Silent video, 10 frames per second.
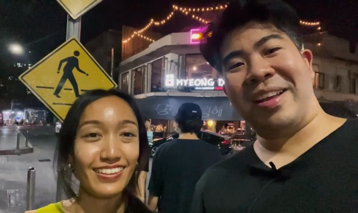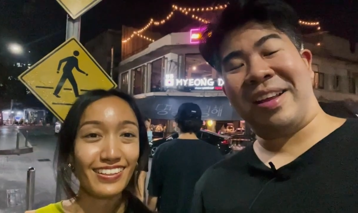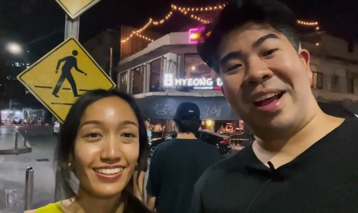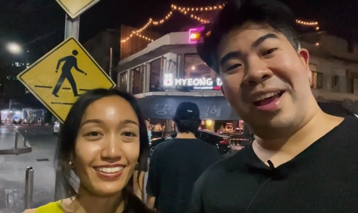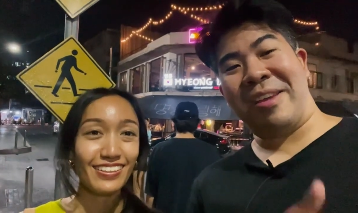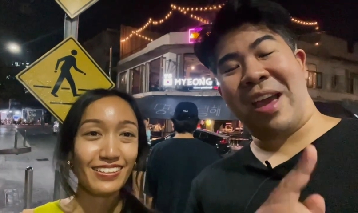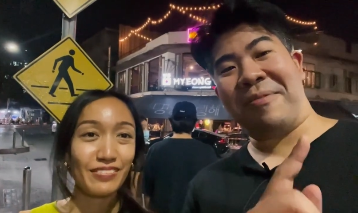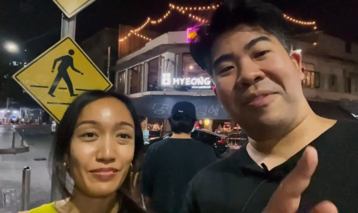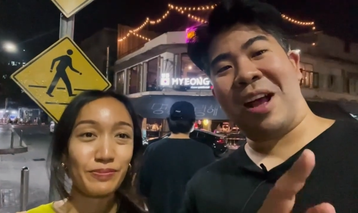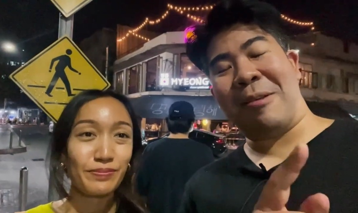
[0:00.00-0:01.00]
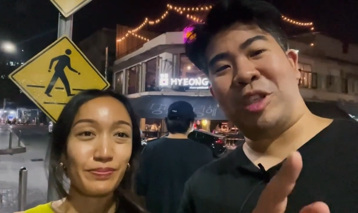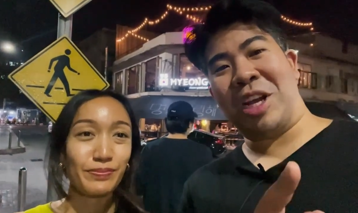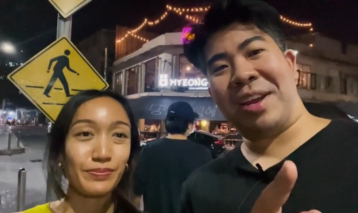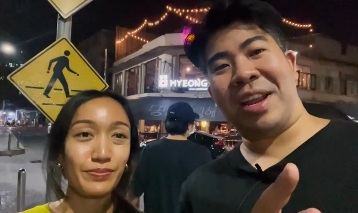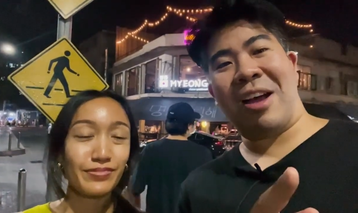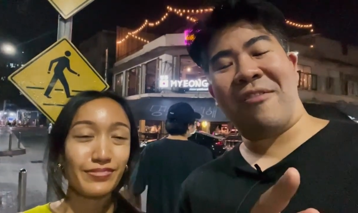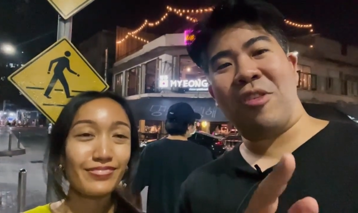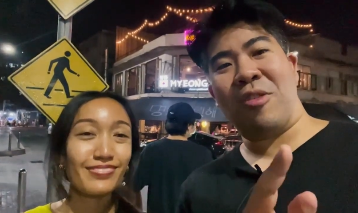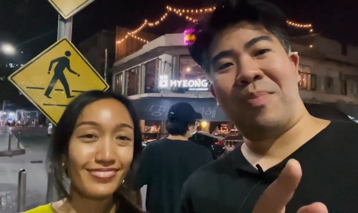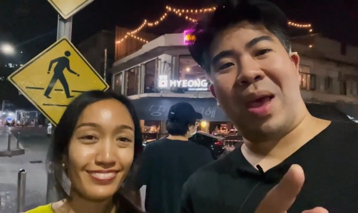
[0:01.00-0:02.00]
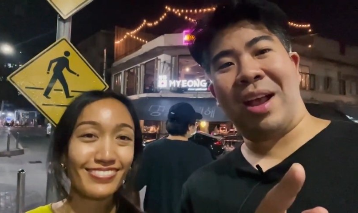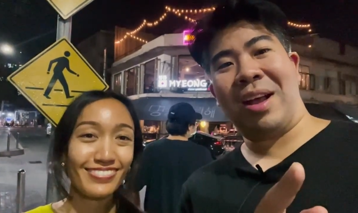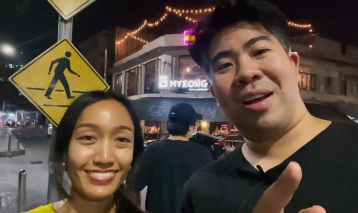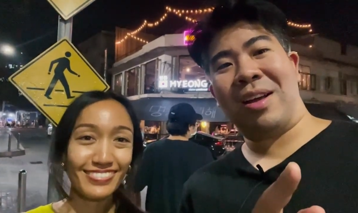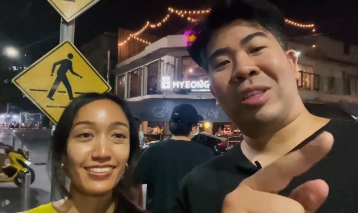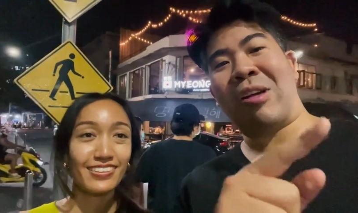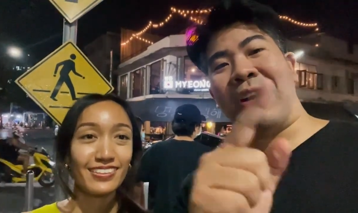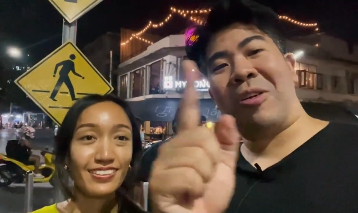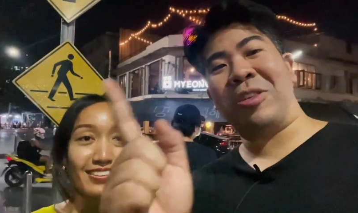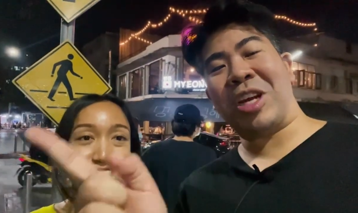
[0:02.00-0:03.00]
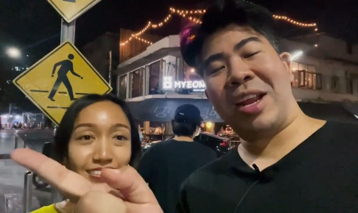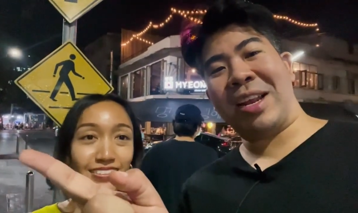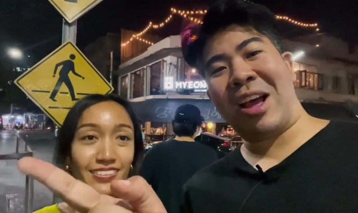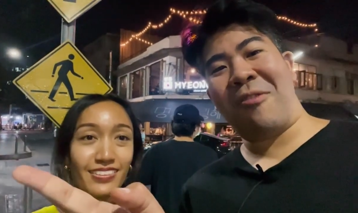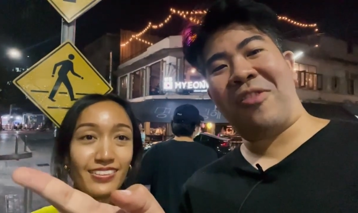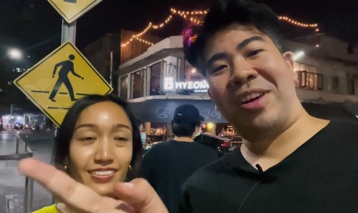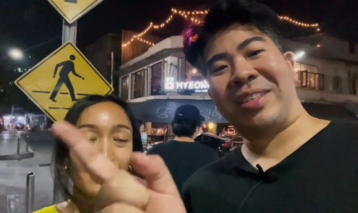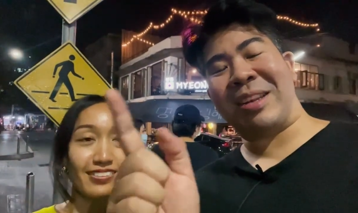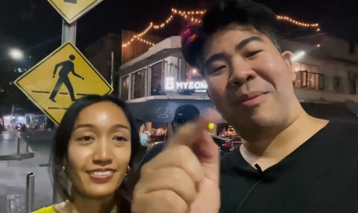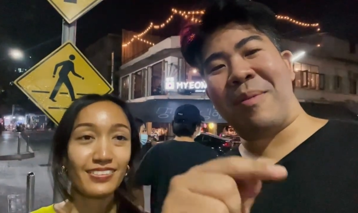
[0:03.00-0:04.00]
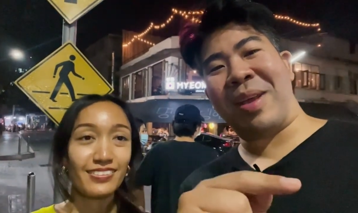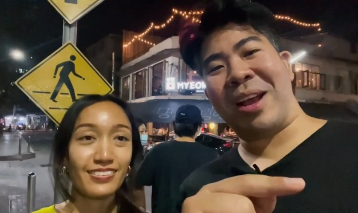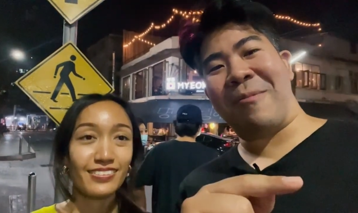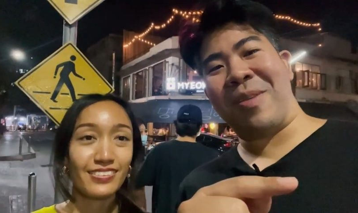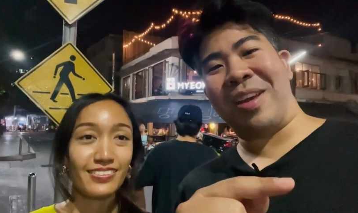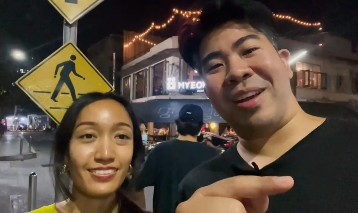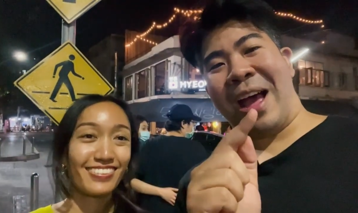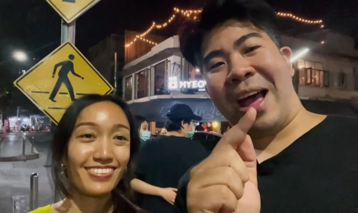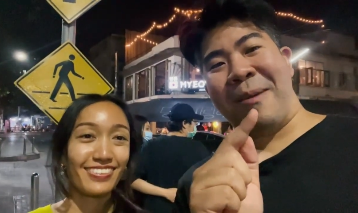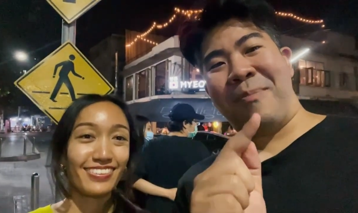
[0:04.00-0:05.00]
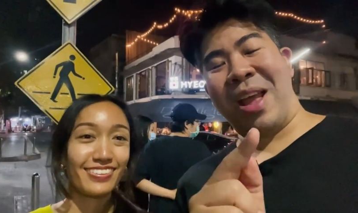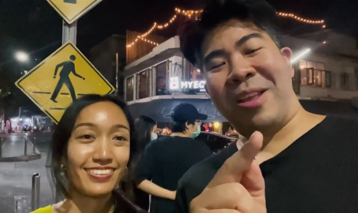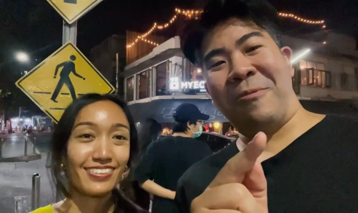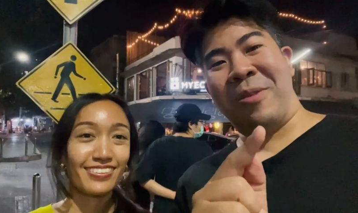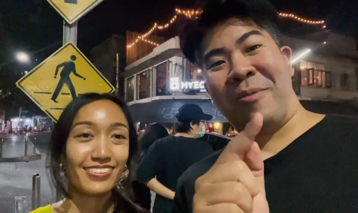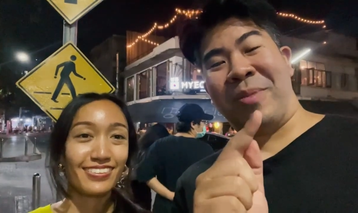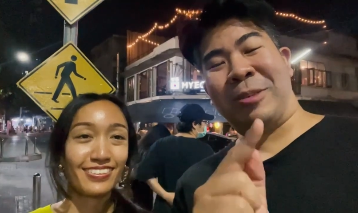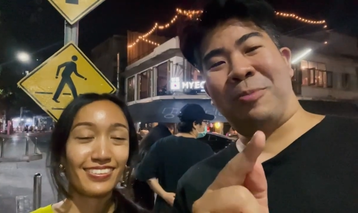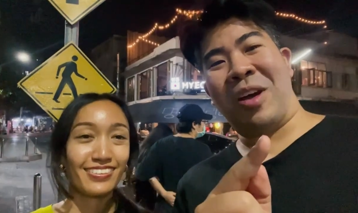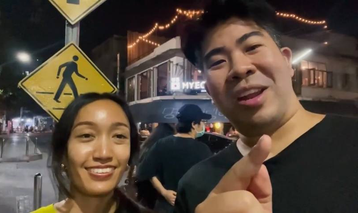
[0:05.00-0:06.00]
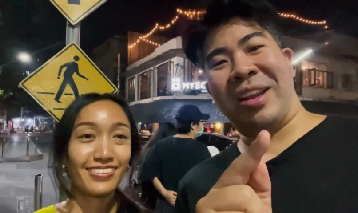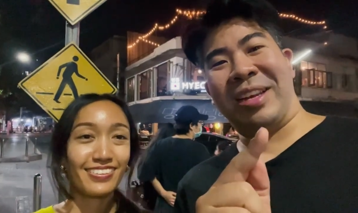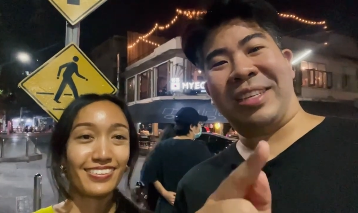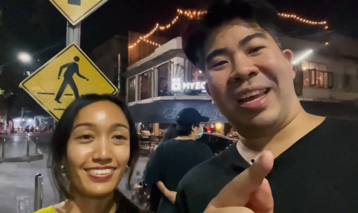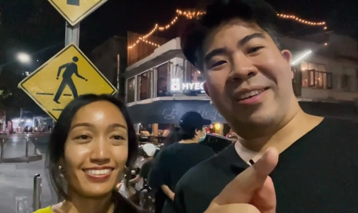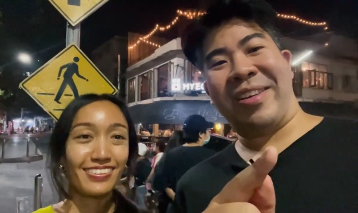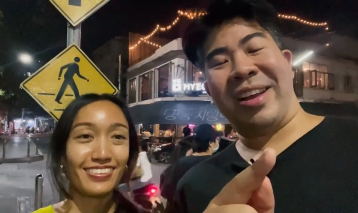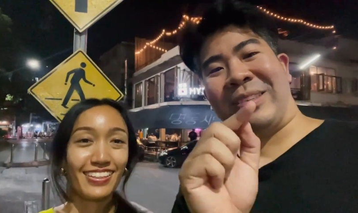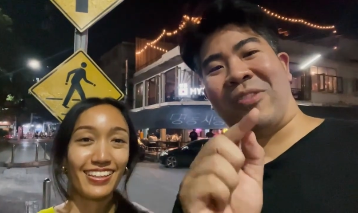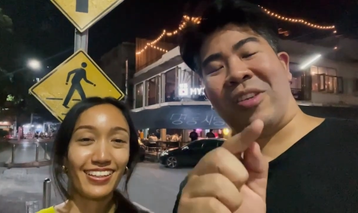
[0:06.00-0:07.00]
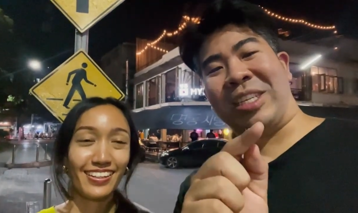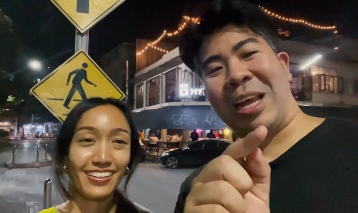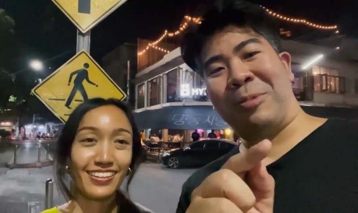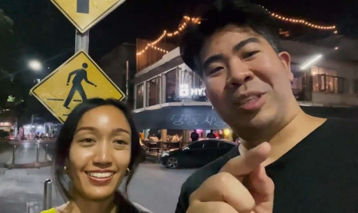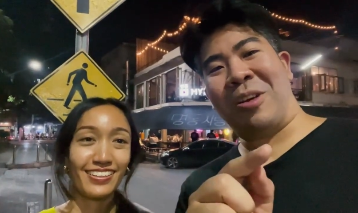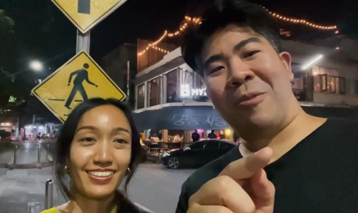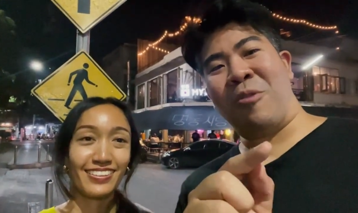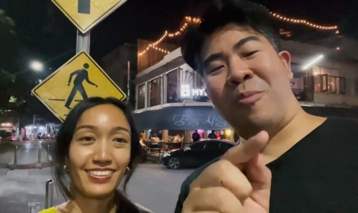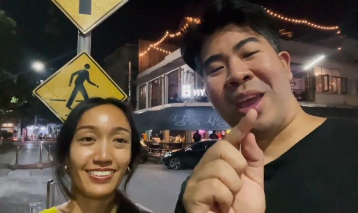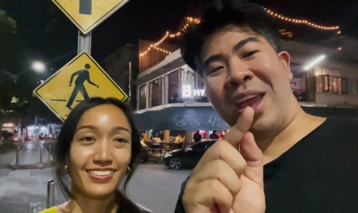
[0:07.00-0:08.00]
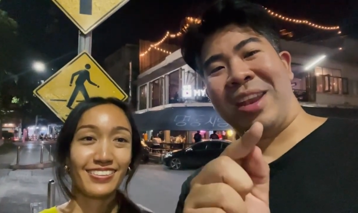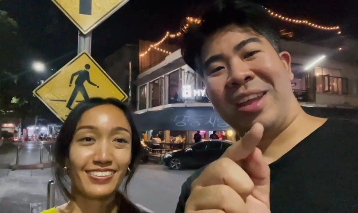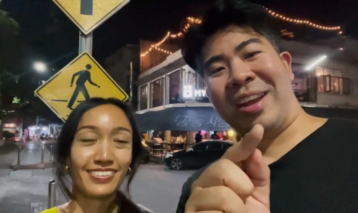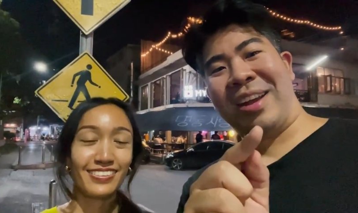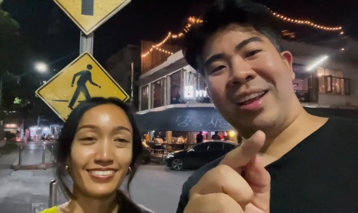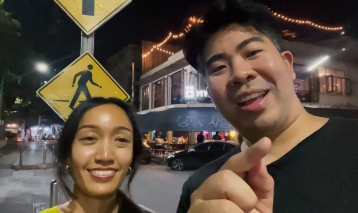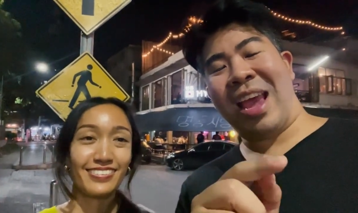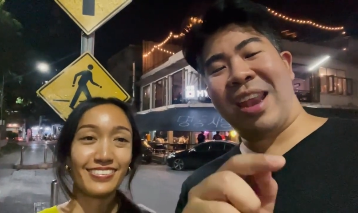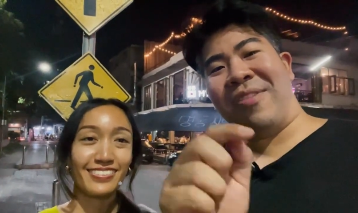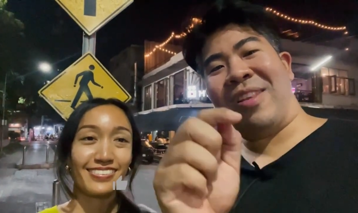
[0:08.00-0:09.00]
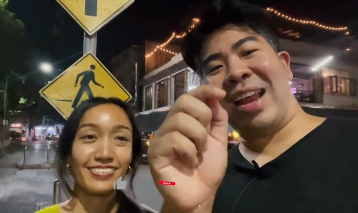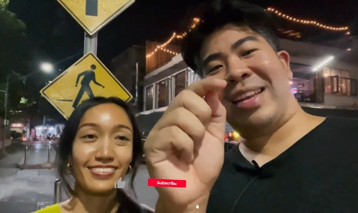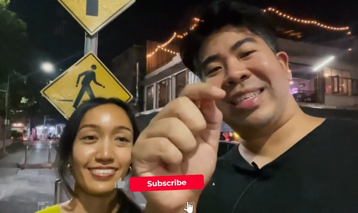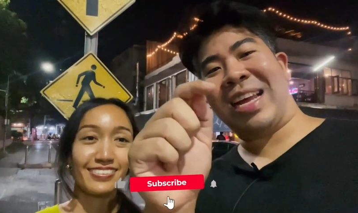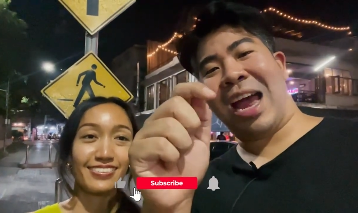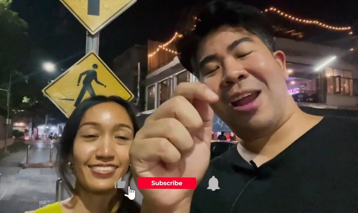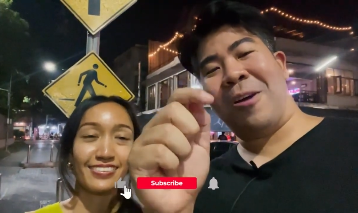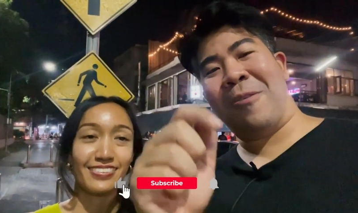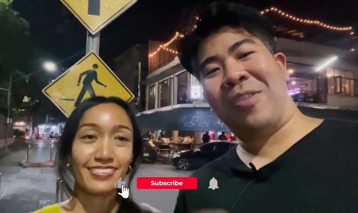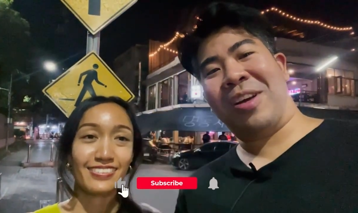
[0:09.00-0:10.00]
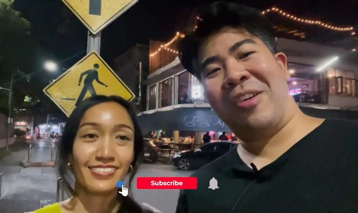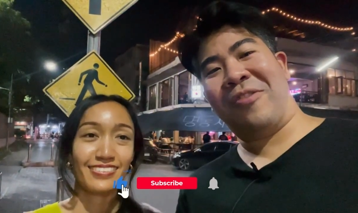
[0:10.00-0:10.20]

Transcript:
Speaker 1: Kai, you have to come check it out if you're in Bangkok. Try to go to Chinatown first and then maybe come here. I bet you will not be disappointed in this area. For this episode, we will be end here. And if you like this kind of